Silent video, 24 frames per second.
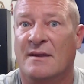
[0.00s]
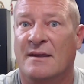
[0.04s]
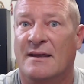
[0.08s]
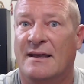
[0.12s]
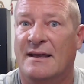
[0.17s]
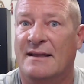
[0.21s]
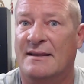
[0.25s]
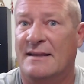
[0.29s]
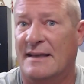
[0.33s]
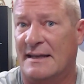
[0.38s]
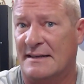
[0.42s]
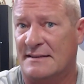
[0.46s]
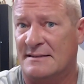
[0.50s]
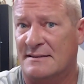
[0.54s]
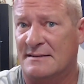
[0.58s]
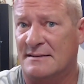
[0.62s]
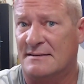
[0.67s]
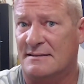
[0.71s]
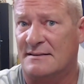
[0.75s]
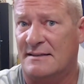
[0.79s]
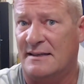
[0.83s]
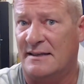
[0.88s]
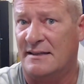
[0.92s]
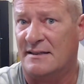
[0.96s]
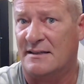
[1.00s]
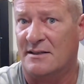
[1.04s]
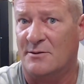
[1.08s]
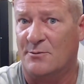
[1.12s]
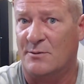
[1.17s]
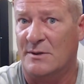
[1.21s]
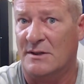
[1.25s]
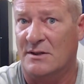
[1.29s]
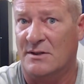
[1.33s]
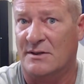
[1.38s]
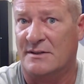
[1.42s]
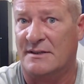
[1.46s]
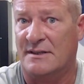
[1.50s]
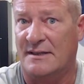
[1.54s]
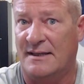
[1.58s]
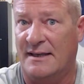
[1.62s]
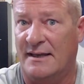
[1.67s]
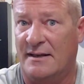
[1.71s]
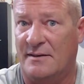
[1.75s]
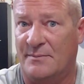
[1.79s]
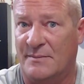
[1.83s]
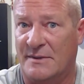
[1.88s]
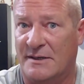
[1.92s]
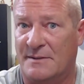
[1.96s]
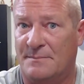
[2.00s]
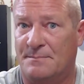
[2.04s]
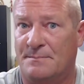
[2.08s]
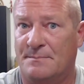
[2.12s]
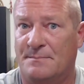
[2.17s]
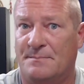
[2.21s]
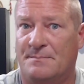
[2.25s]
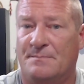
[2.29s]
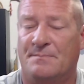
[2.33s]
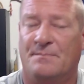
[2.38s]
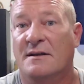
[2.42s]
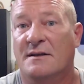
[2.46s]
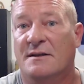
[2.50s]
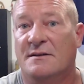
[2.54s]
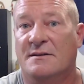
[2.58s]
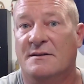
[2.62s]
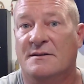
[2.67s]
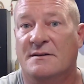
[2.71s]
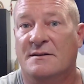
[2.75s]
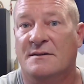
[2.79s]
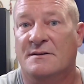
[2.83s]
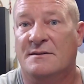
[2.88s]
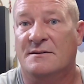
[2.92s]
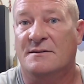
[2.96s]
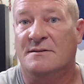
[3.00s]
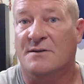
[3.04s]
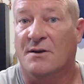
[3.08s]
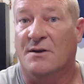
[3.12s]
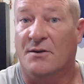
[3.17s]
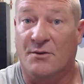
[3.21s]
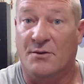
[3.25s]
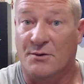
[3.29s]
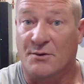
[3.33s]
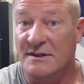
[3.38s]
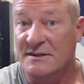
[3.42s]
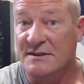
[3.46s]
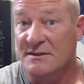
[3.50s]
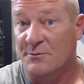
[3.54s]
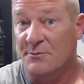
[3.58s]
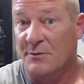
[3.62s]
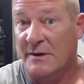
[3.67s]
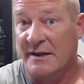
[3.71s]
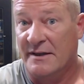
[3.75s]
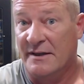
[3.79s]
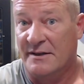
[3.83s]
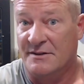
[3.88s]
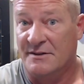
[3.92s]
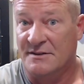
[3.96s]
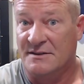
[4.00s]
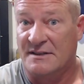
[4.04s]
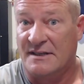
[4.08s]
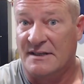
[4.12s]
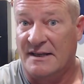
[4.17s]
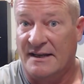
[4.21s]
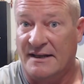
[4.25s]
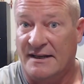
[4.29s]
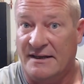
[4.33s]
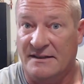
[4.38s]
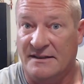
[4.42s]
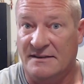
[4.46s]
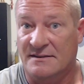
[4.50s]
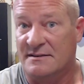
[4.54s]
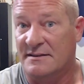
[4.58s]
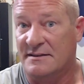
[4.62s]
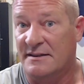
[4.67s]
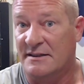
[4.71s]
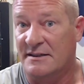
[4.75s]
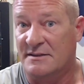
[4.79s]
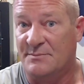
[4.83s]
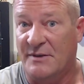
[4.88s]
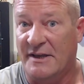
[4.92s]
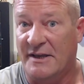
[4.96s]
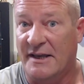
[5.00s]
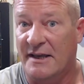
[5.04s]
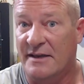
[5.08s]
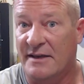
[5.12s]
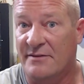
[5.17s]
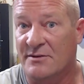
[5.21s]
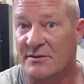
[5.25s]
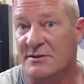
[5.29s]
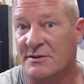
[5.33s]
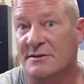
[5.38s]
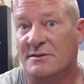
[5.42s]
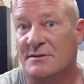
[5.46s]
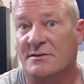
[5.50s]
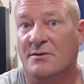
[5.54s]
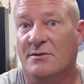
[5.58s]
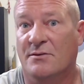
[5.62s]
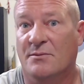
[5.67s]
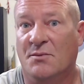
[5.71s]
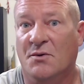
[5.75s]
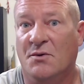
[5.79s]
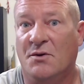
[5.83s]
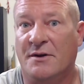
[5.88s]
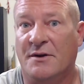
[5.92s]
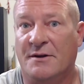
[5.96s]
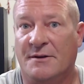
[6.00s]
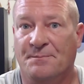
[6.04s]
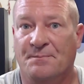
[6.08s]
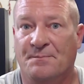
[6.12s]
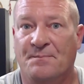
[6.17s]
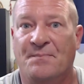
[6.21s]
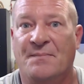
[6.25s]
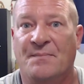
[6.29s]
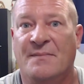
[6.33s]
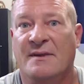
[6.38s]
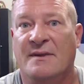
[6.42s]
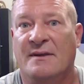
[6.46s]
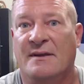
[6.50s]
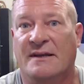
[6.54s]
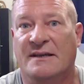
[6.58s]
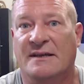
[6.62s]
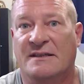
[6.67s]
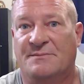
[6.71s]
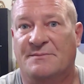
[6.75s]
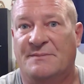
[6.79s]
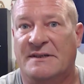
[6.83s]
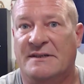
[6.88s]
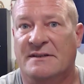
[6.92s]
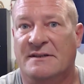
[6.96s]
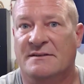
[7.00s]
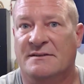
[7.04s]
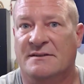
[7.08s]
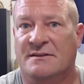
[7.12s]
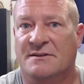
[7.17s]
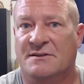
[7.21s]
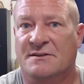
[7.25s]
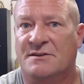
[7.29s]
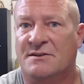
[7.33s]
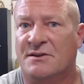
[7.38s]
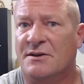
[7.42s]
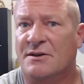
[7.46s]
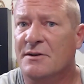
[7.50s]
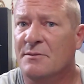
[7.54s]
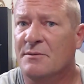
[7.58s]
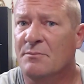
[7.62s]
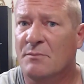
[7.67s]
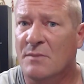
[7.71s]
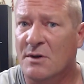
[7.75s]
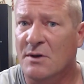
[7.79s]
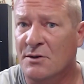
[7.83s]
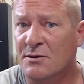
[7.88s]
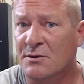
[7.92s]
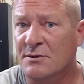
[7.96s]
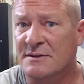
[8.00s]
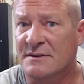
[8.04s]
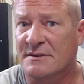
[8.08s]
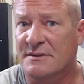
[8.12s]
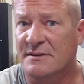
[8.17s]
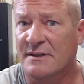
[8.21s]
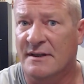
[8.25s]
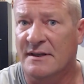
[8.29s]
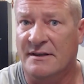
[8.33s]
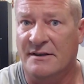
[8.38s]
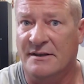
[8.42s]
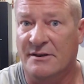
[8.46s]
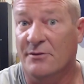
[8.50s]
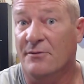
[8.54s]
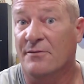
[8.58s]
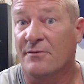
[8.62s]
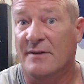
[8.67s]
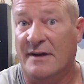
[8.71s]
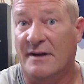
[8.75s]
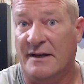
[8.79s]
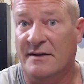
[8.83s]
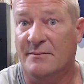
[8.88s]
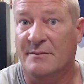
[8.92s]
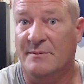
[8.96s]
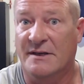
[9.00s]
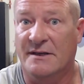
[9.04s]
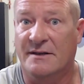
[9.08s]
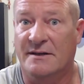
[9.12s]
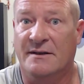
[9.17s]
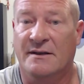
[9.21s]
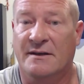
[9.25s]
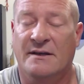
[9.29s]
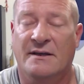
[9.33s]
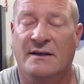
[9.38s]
And that's the state that we look to get them in. So the reason why understanding a snake's behavior is so important is because there's certain modes that you'll find them in.